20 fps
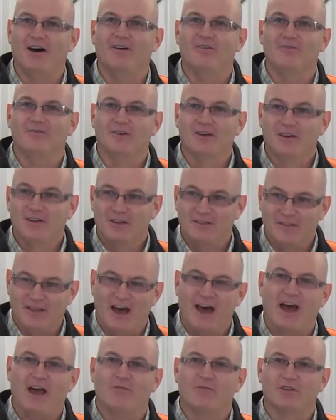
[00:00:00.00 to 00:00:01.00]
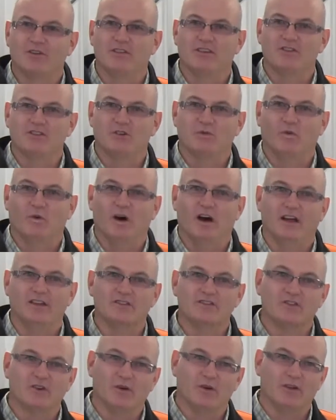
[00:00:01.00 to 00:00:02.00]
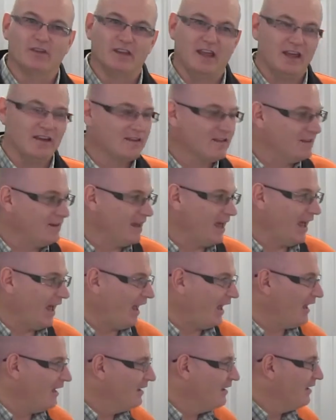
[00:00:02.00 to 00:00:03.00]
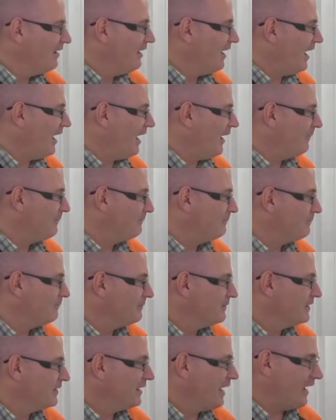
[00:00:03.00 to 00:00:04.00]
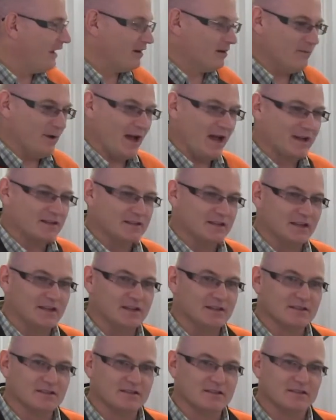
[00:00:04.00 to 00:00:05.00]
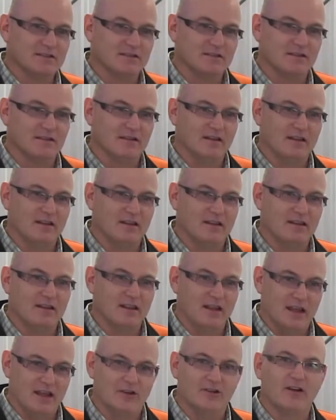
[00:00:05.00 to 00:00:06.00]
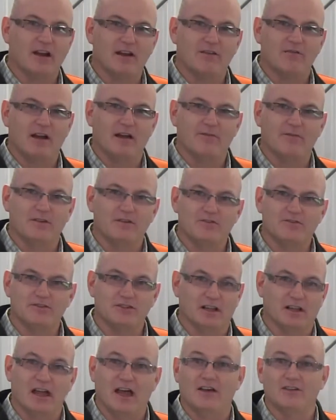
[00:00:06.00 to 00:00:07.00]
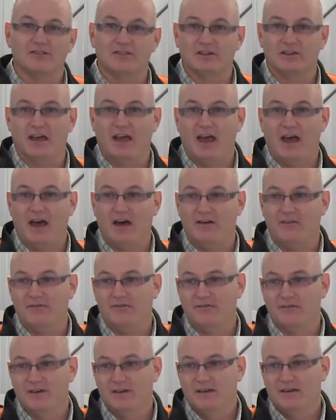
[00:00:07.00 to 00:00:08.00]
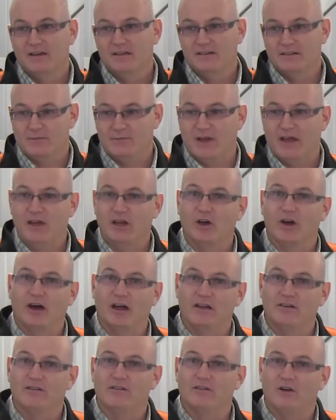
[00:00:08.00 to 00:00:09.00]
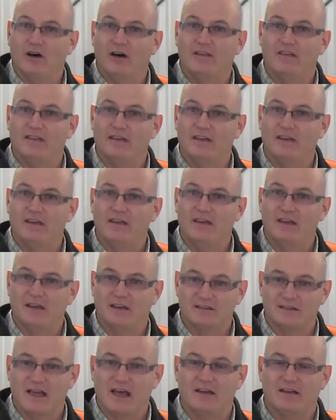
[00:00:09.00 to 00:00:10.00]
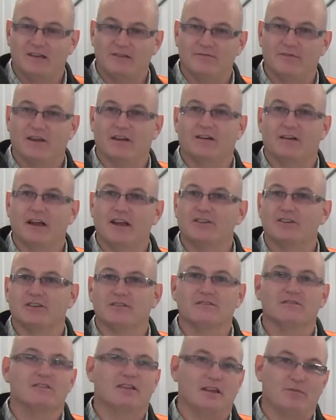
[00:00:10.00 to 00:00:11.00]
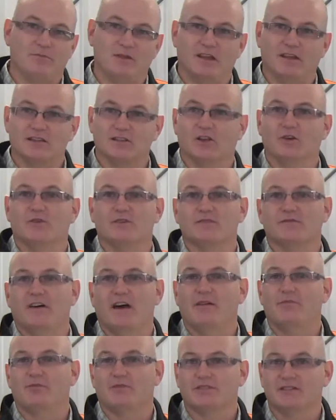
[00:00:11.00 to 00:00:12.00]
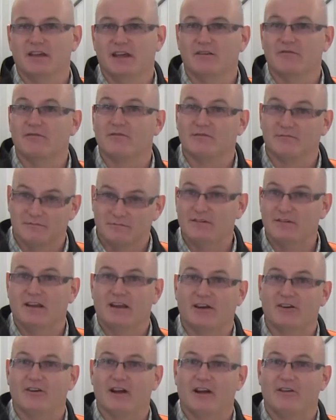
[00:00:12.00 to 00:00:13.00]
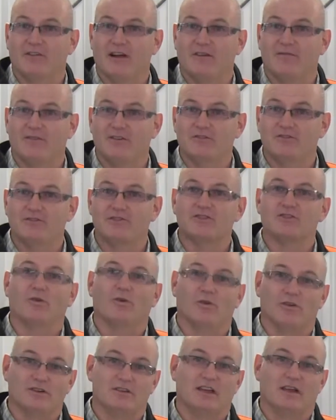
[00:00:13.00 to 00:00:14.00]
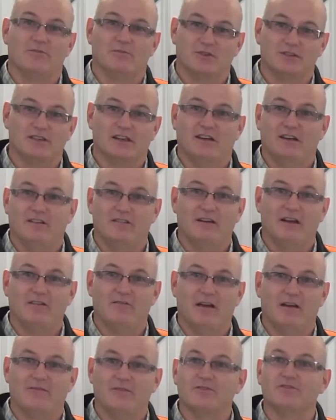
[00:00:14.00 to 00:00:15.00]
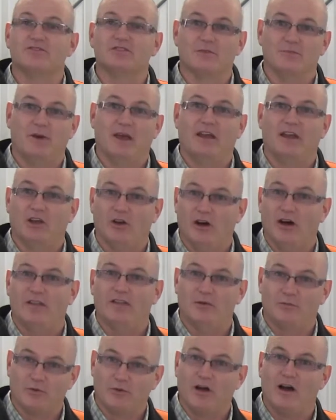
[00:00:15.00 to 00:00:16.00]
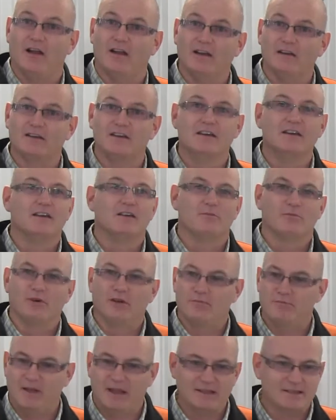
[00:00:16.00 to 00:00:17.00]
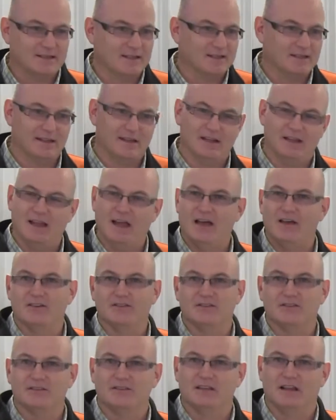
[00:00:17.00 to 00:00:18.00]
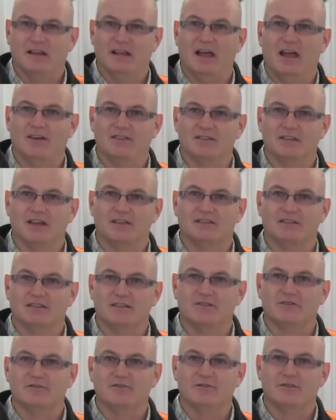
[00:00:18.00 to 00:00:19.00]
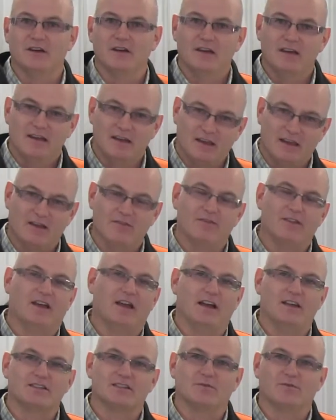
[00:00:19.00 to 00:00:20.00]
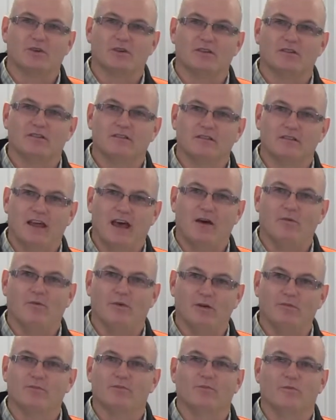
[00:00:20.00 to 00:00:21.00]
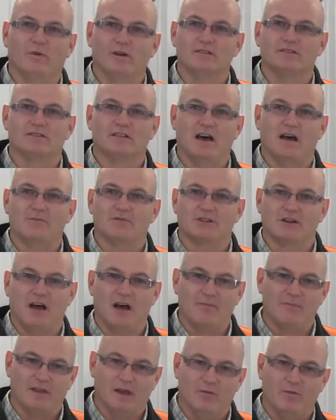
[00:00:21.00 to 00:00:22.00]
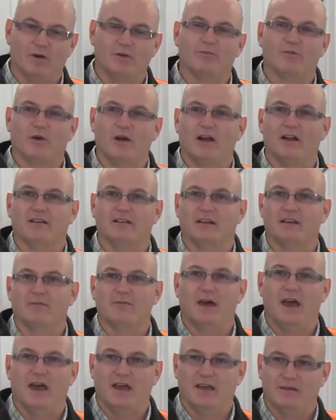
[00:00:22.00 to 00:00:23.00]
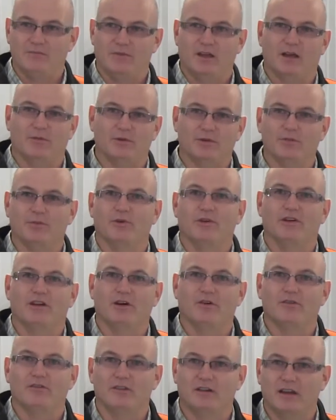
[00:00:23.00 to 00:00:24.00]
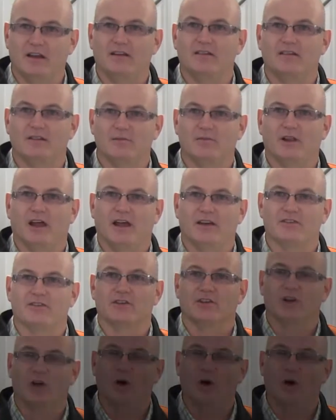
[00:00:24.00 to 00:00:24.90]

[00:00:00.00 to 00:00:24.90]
of the hybrid that you want. So at the end of the day, um, AcreMax is Integrated Refuge, allows you to have, depending on, on the exact configuration, can be as low as five percent Integrated Refuge or ten percent Integrated Refuge, depending on the product. But it basically allows, allows us to give the customer that one, one-stop shop, that one product in a bag, and be able to put it out into the planter